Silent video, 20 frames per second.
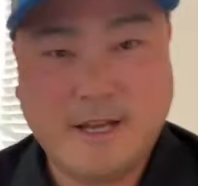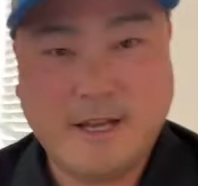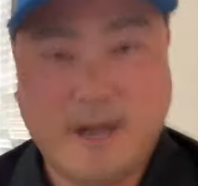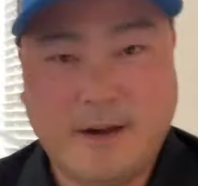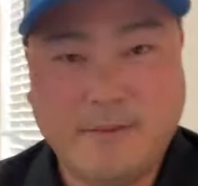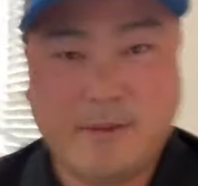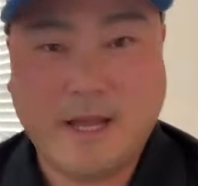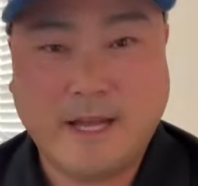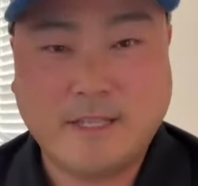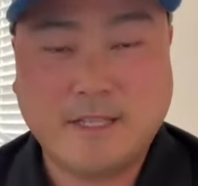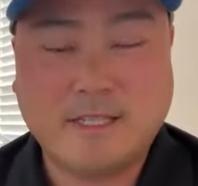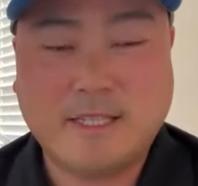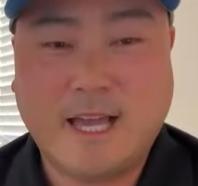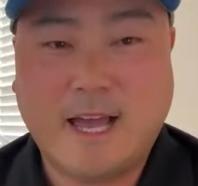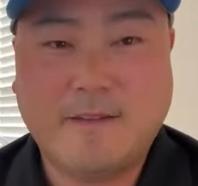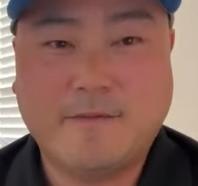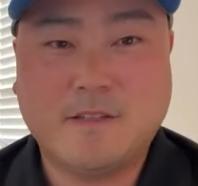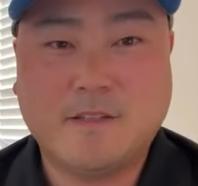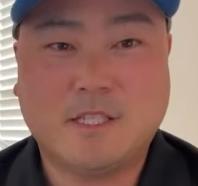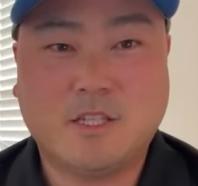I mean, I just
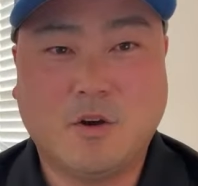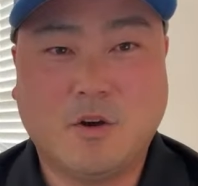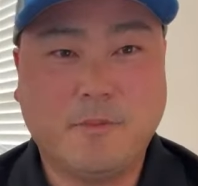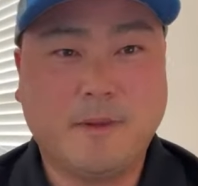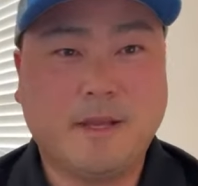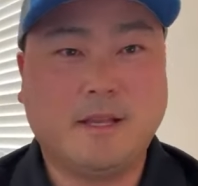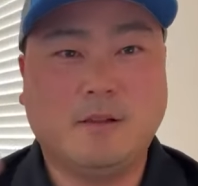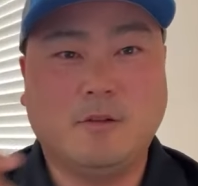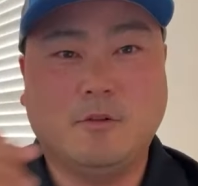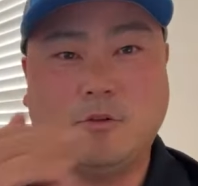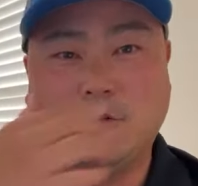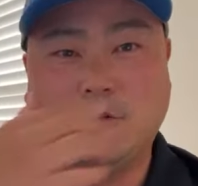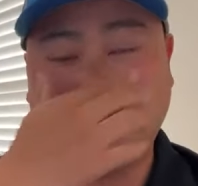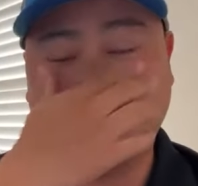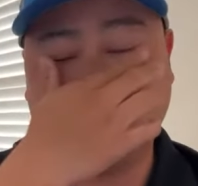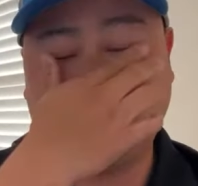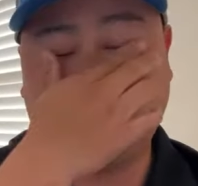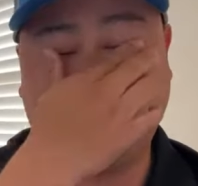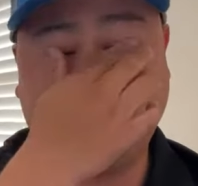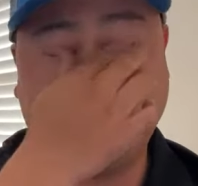have so many
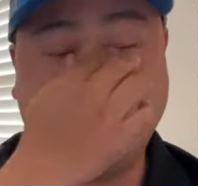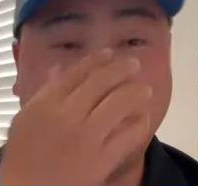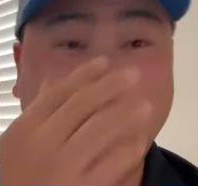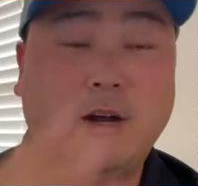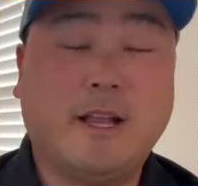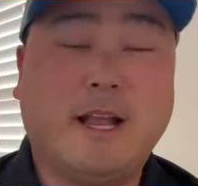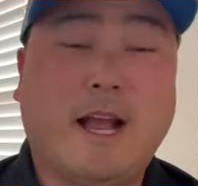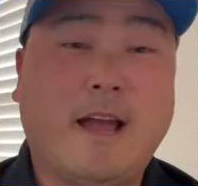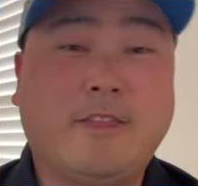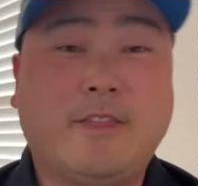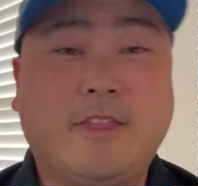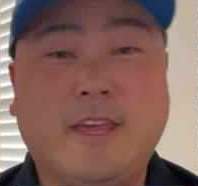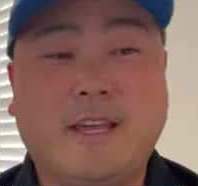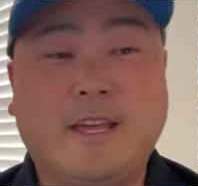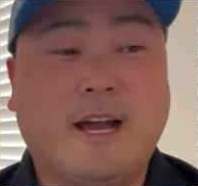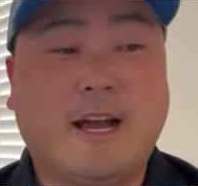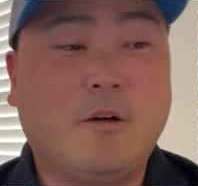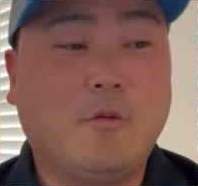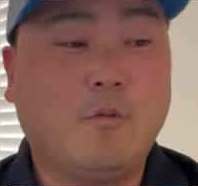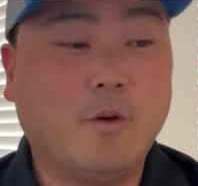lures. You know what? I think
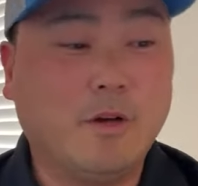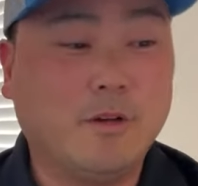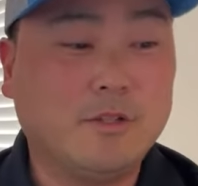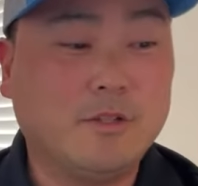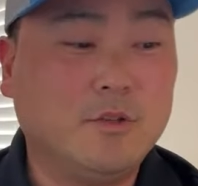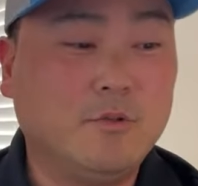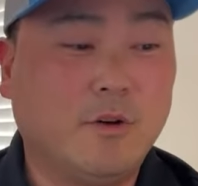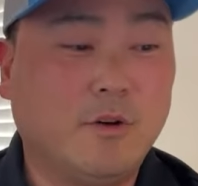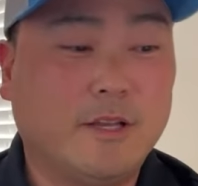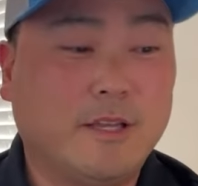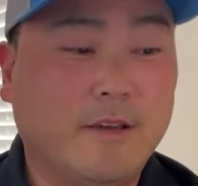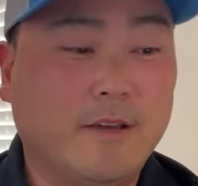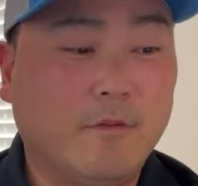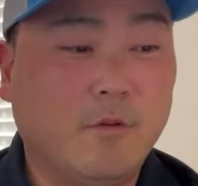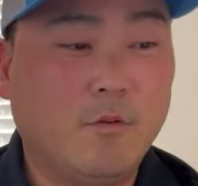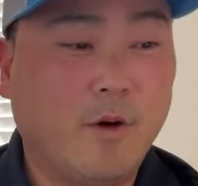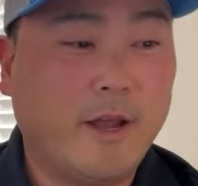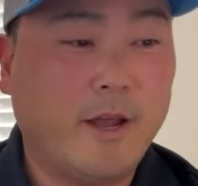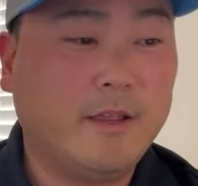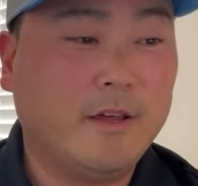I will do a
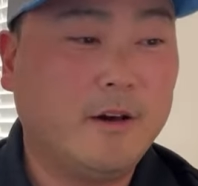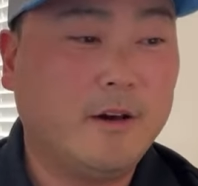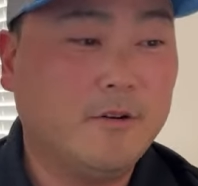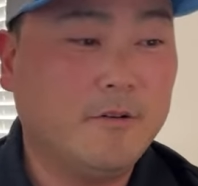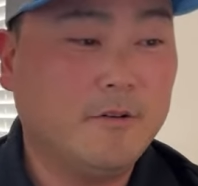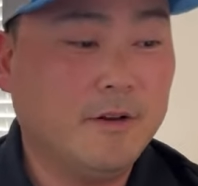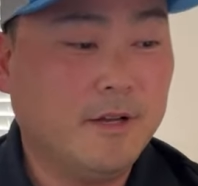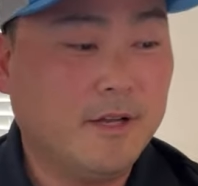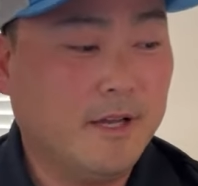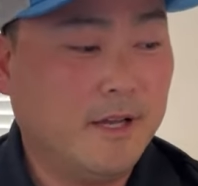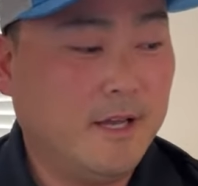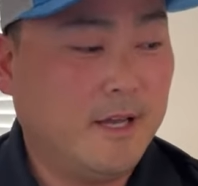giveaway though.